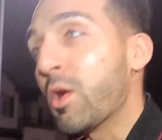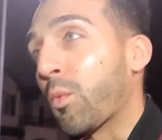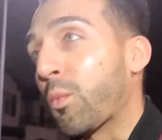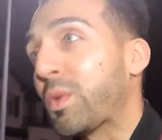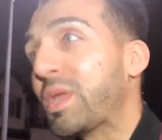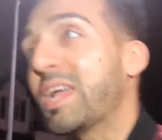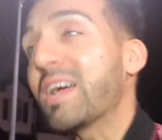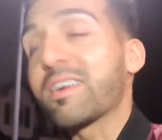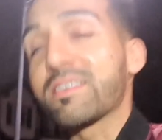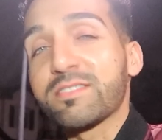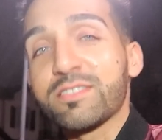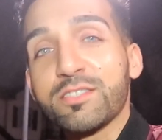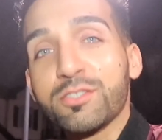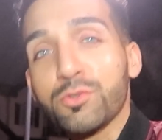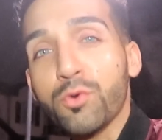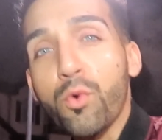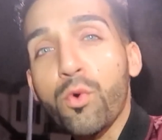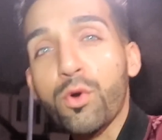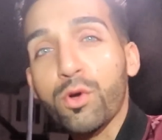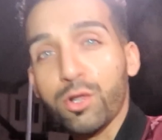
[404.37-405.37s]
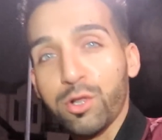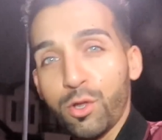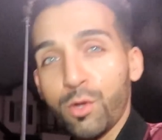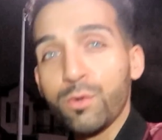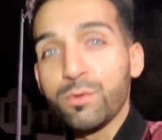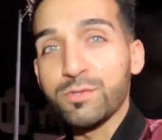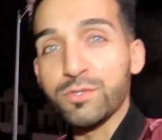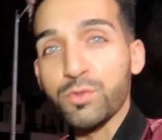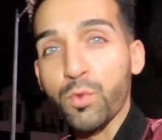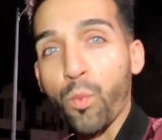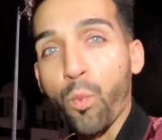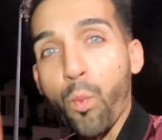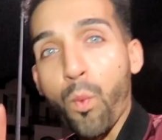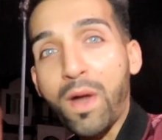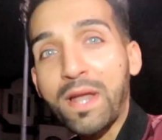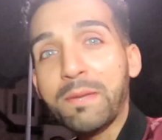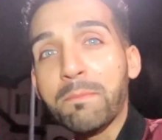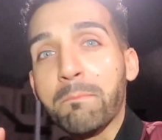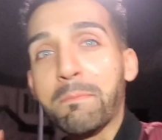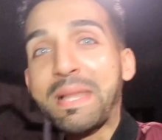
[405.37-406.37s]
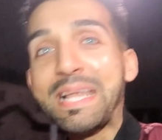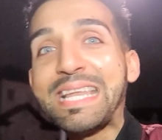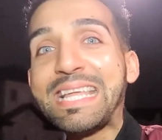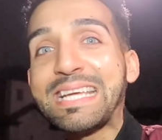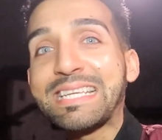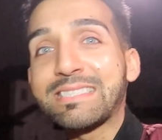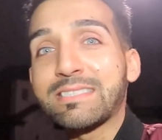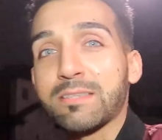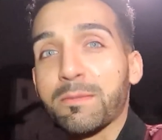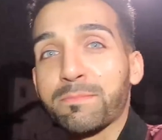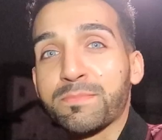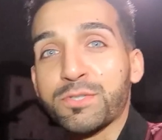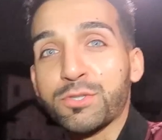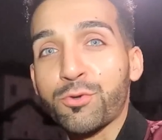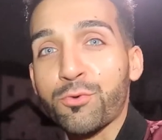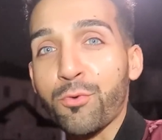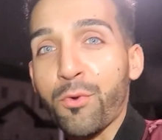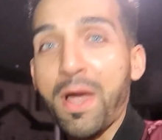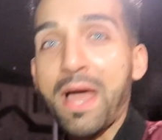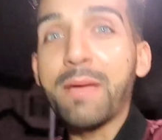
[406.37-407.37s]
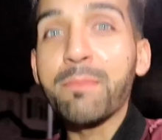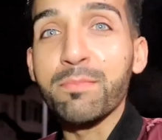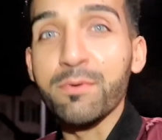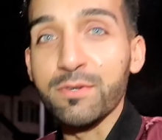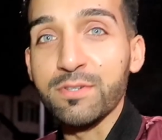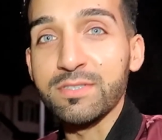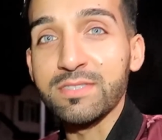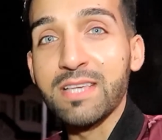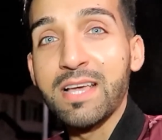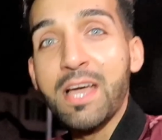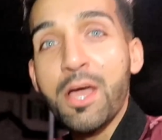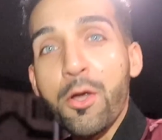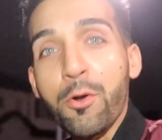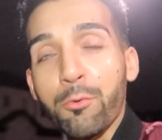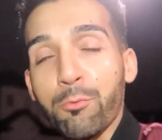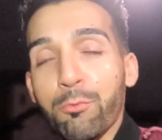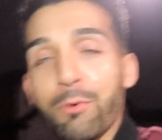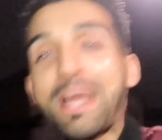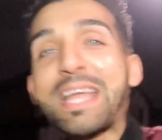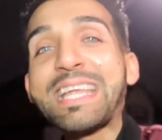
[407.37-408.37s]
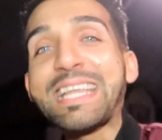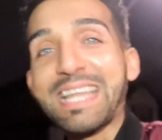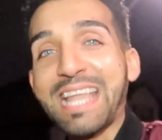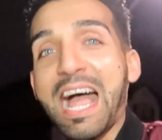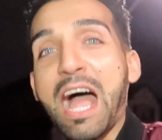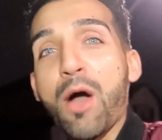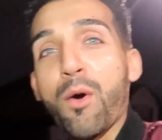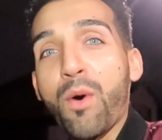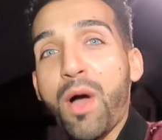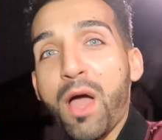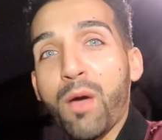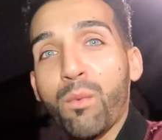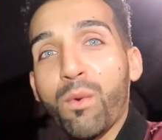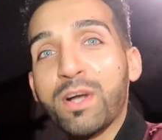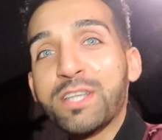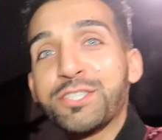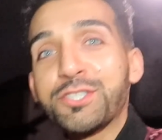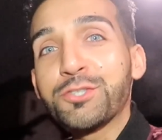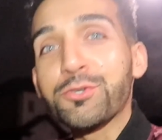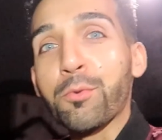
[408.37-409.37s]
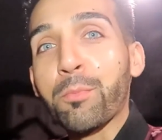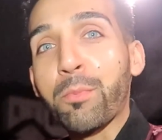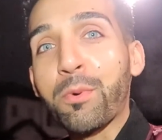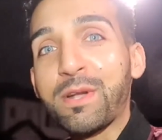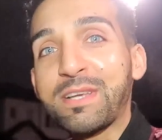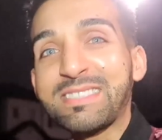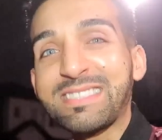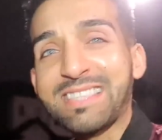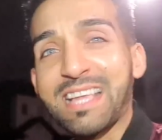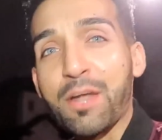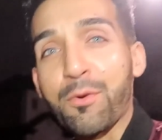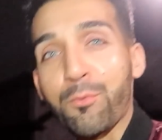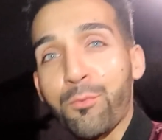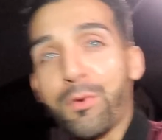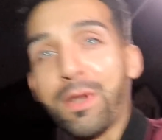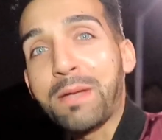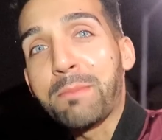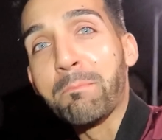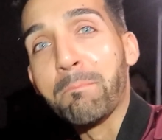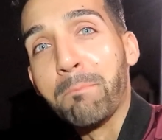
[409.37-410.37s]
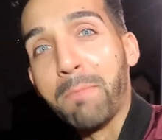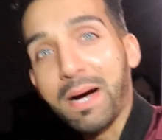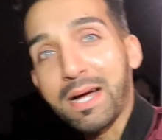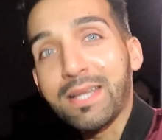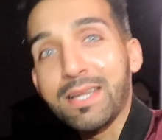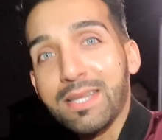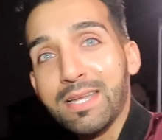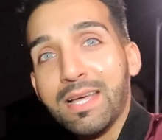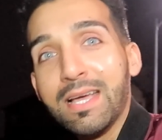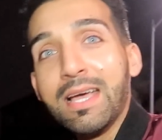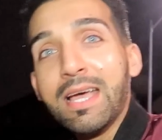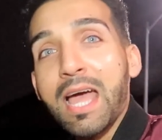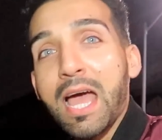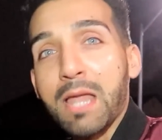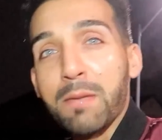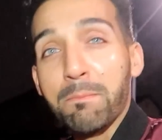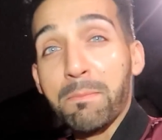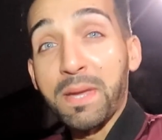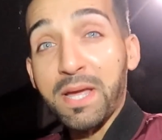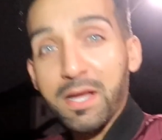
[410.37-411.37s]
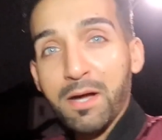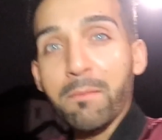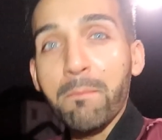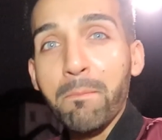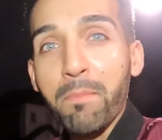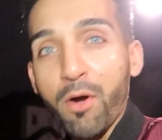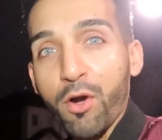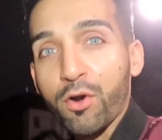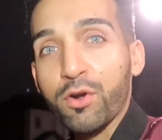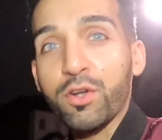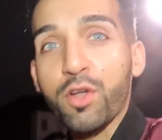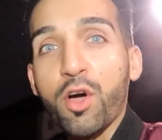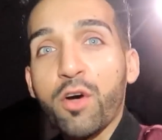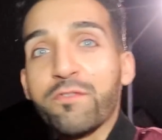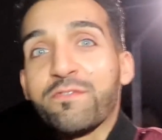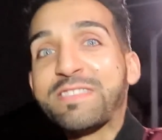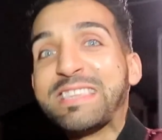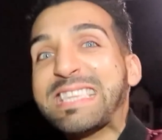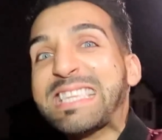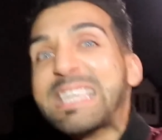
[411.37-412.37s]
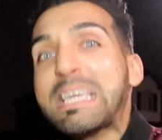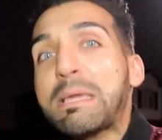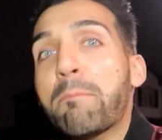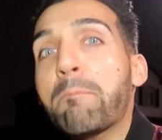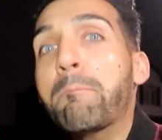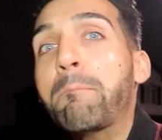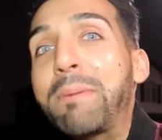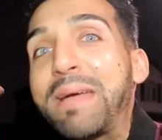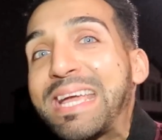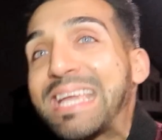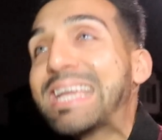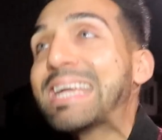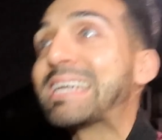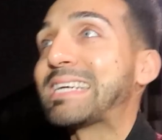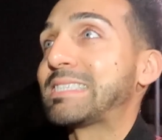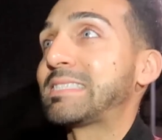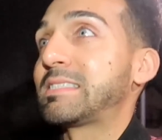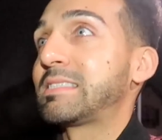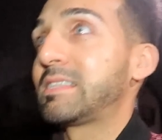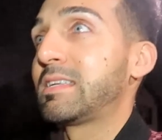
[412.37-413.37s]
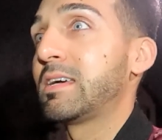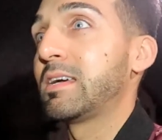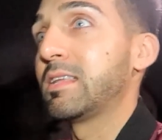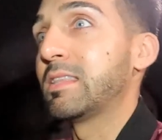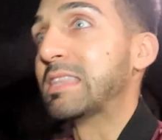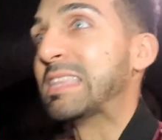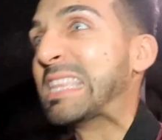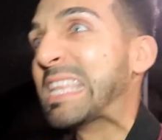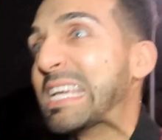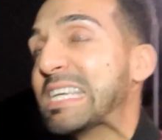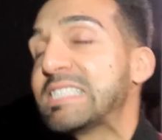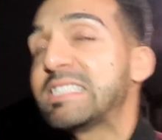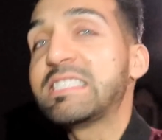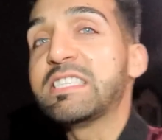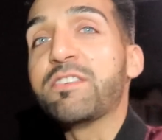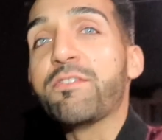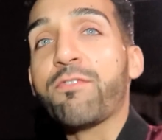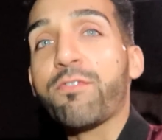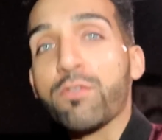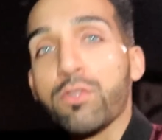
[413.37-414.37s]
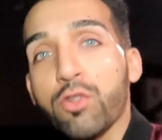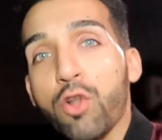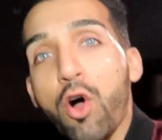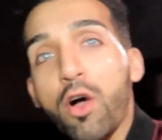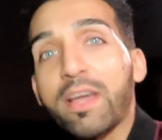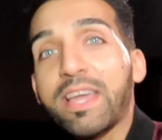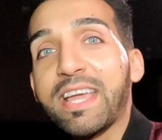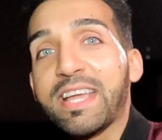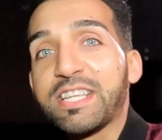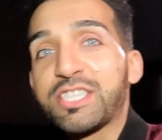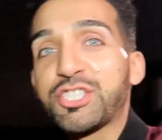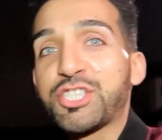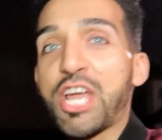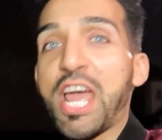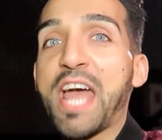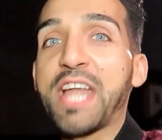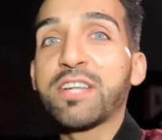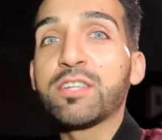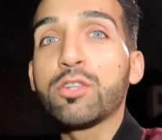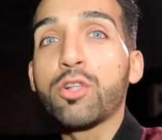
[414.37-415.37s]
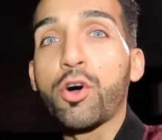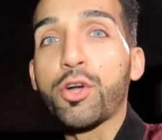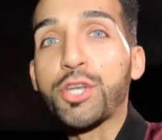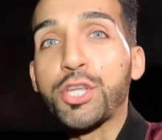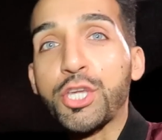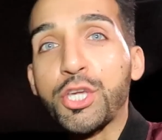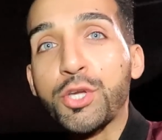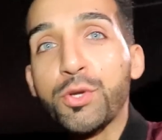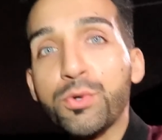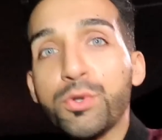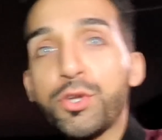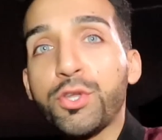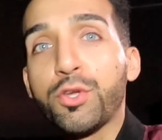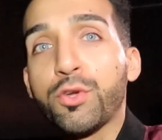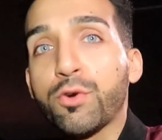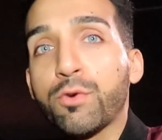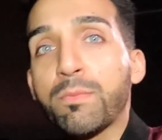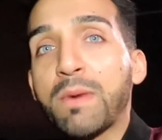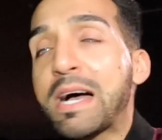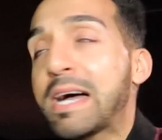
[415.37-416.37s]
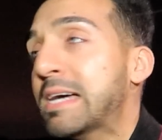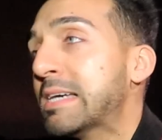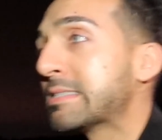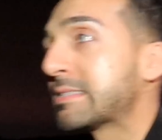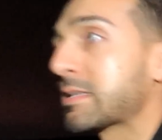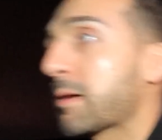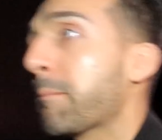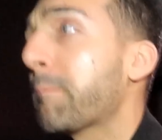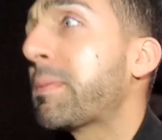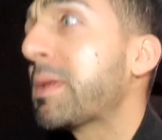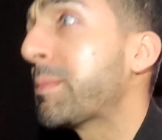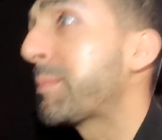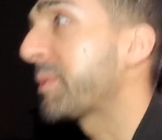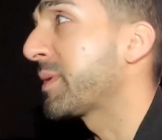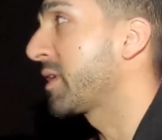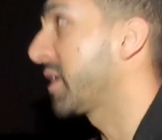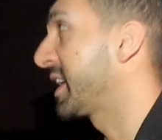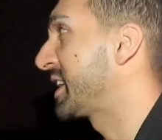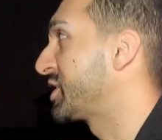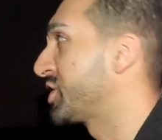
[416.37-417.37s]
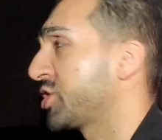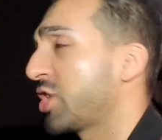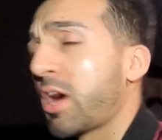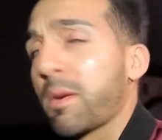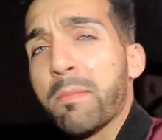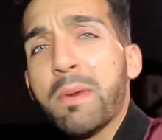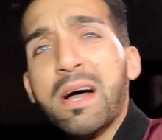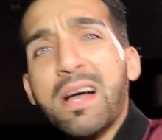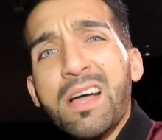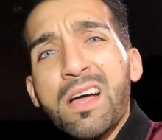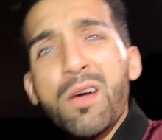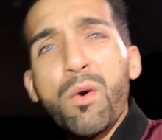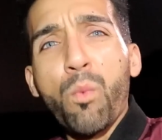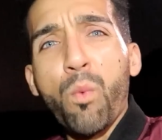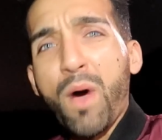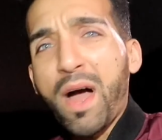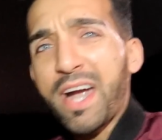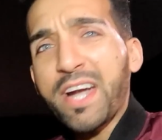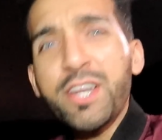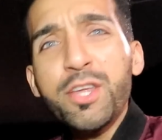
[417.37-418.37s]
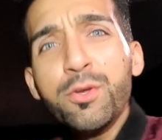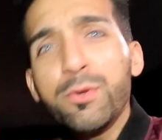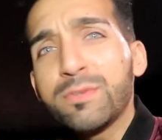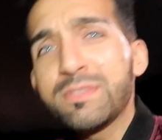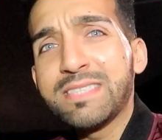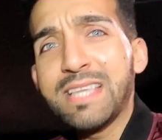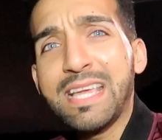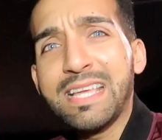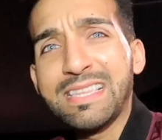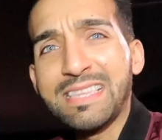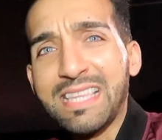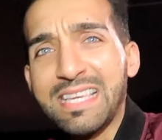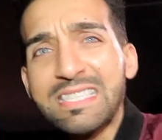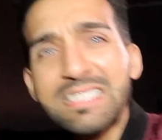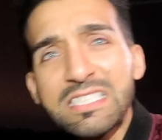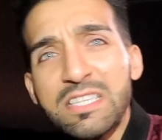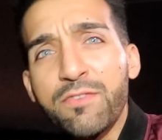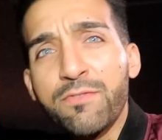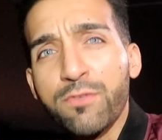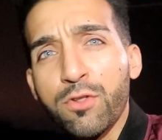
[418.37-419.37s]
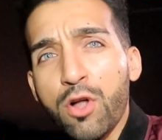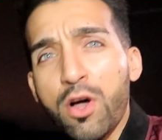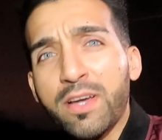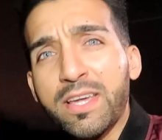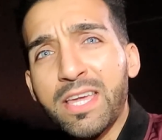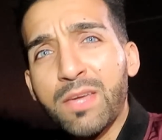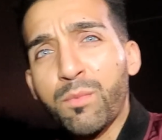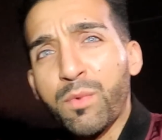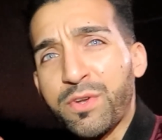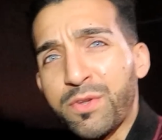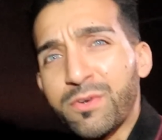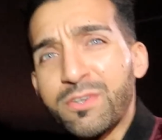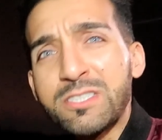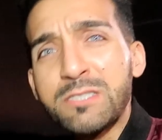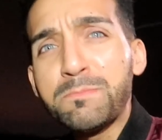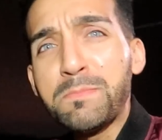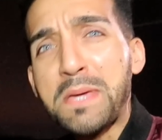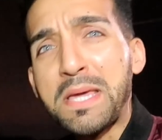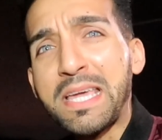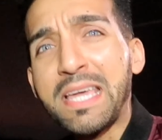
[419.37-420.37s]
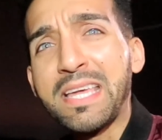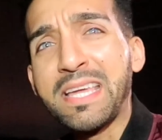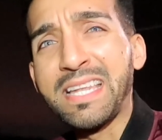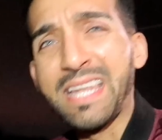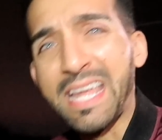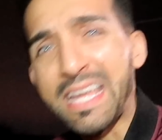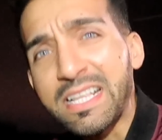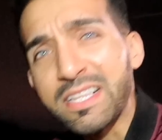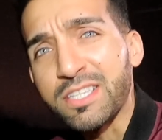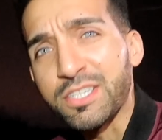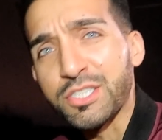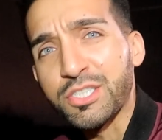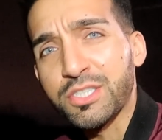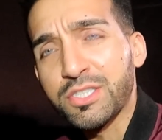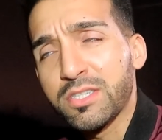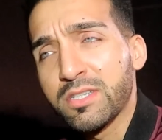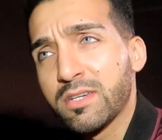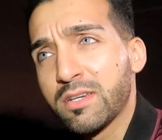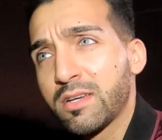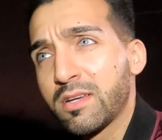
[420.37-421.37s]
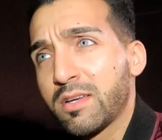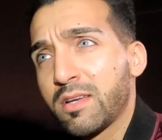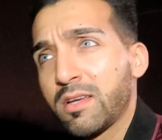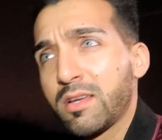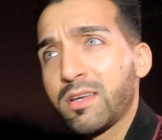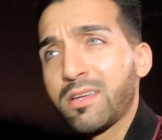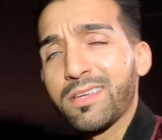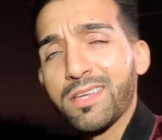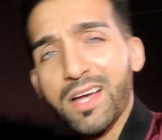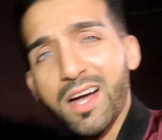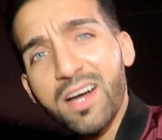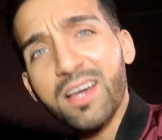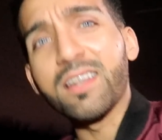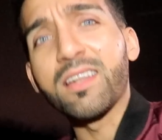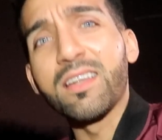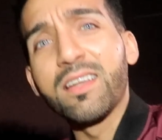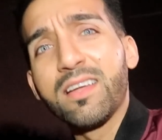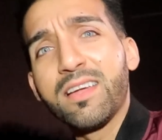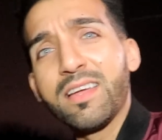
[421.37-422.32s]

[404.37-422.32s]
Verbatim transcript: We are so close to 1 million subscribers. Right now, I want you to press that red button and become part of the biggest Desi vlogging channel on YouTube. Some people like Sham, why are you saying Desi vlogging when you're speaking in English? Yar,